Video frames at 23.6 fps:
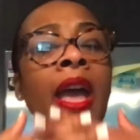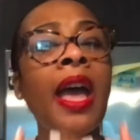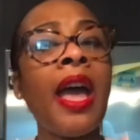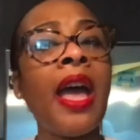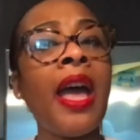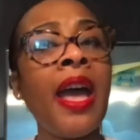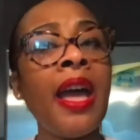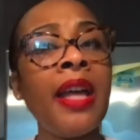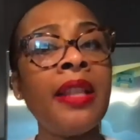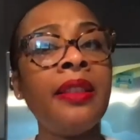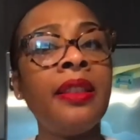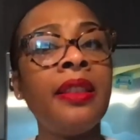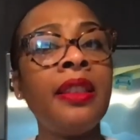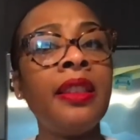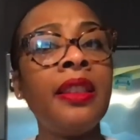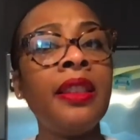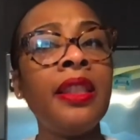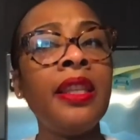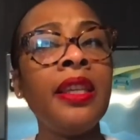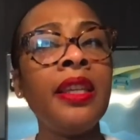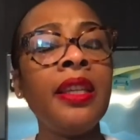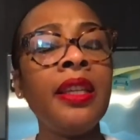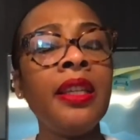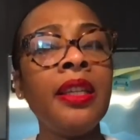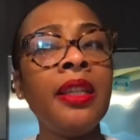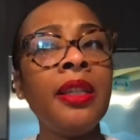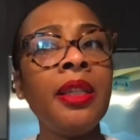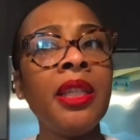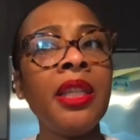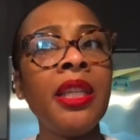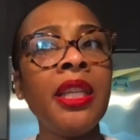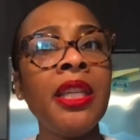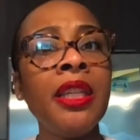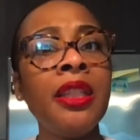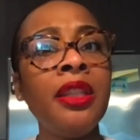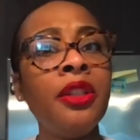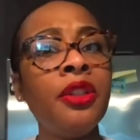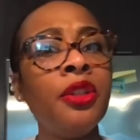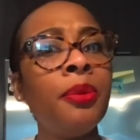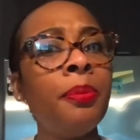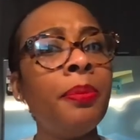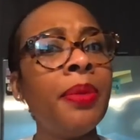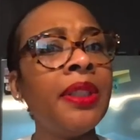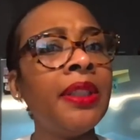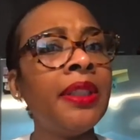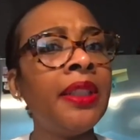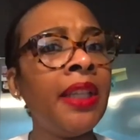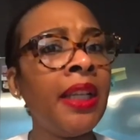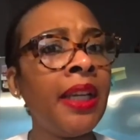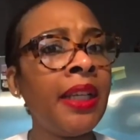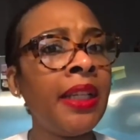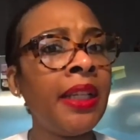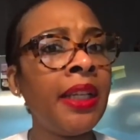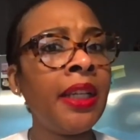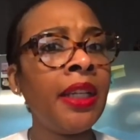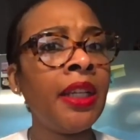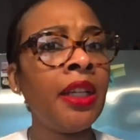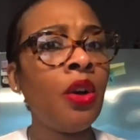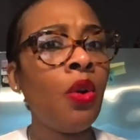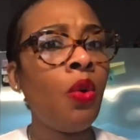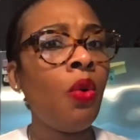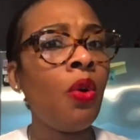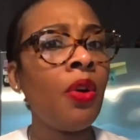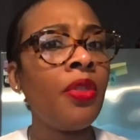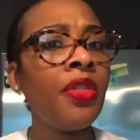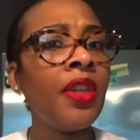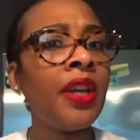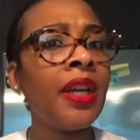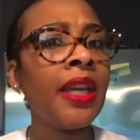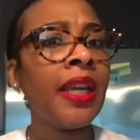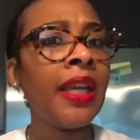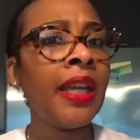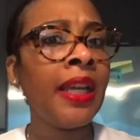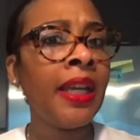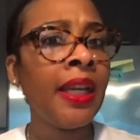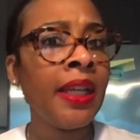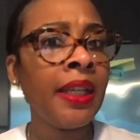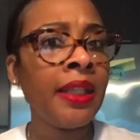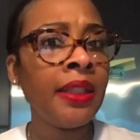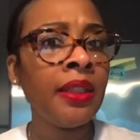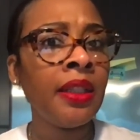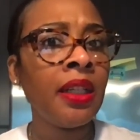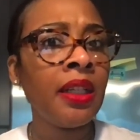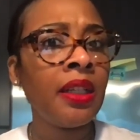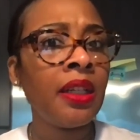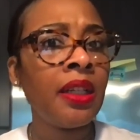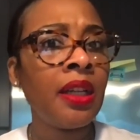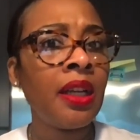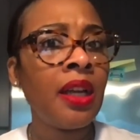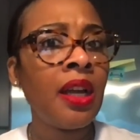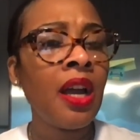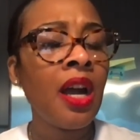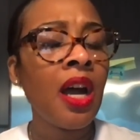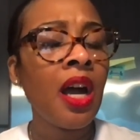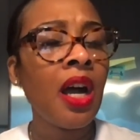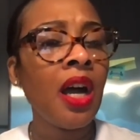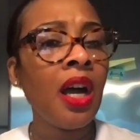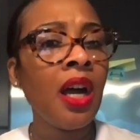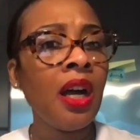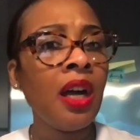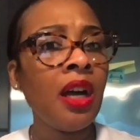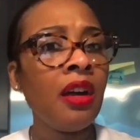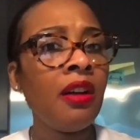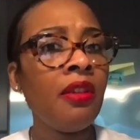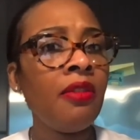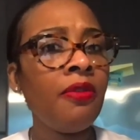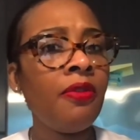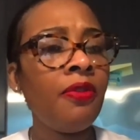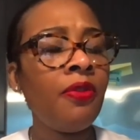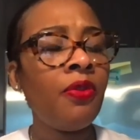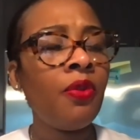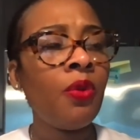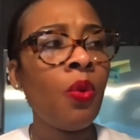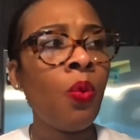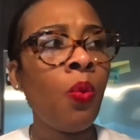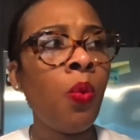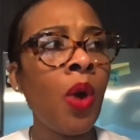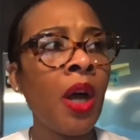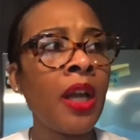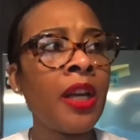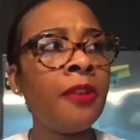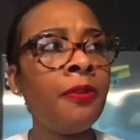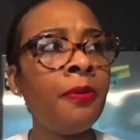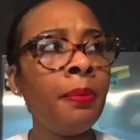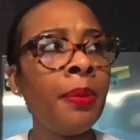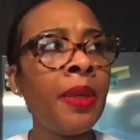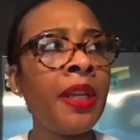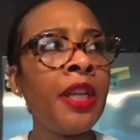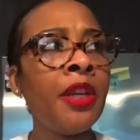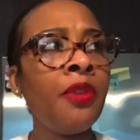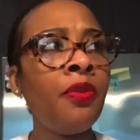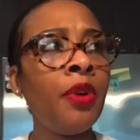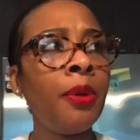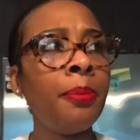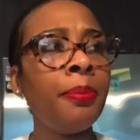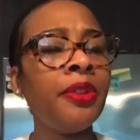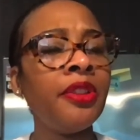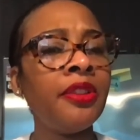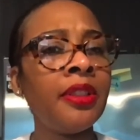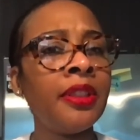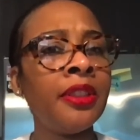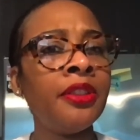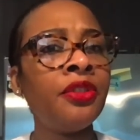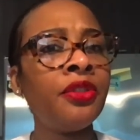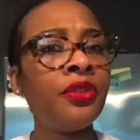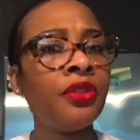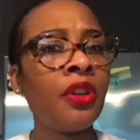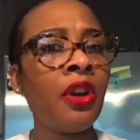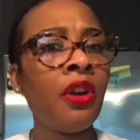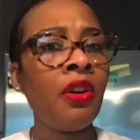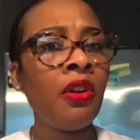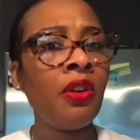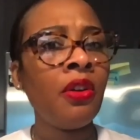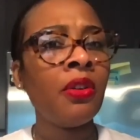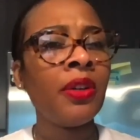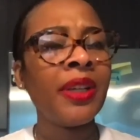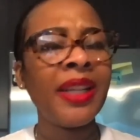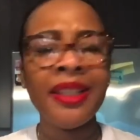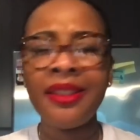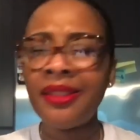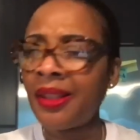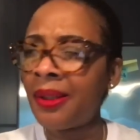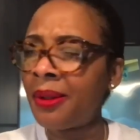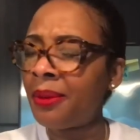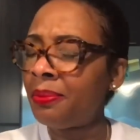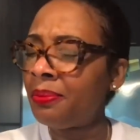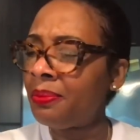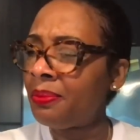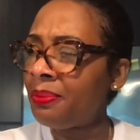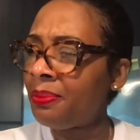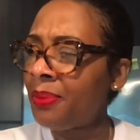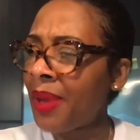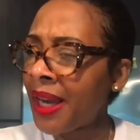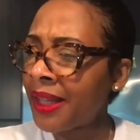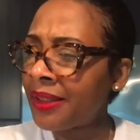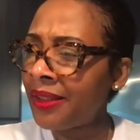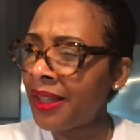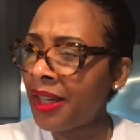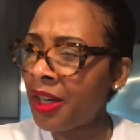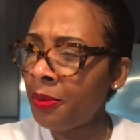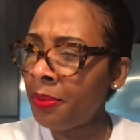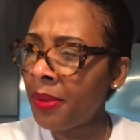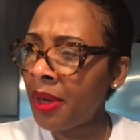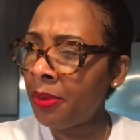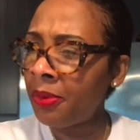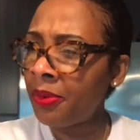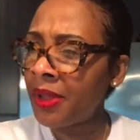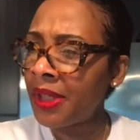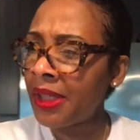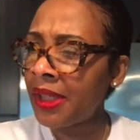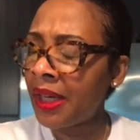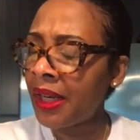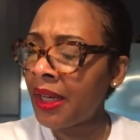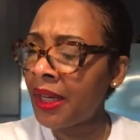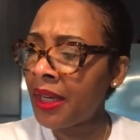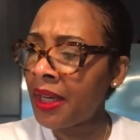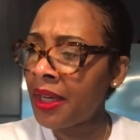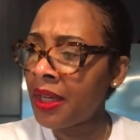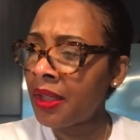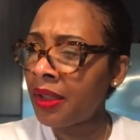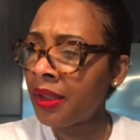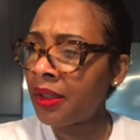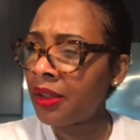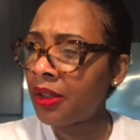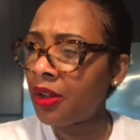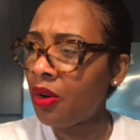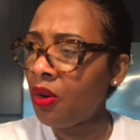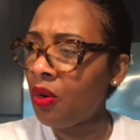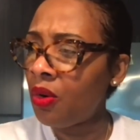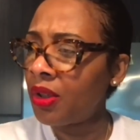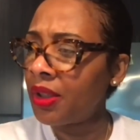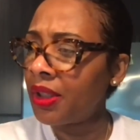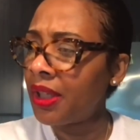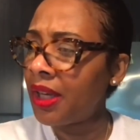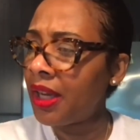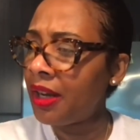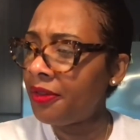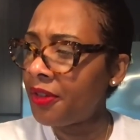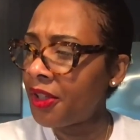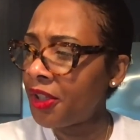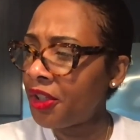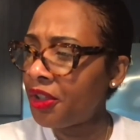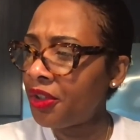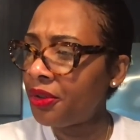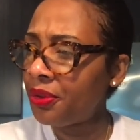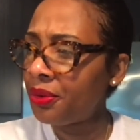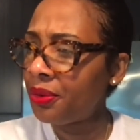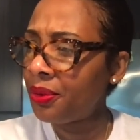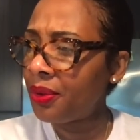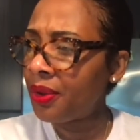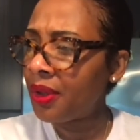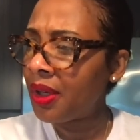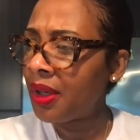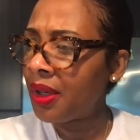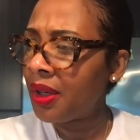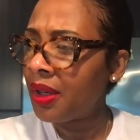at the either beginning or the end of one of Minnie Riperton's songs, is it Back Down Memory Lane or Loving You?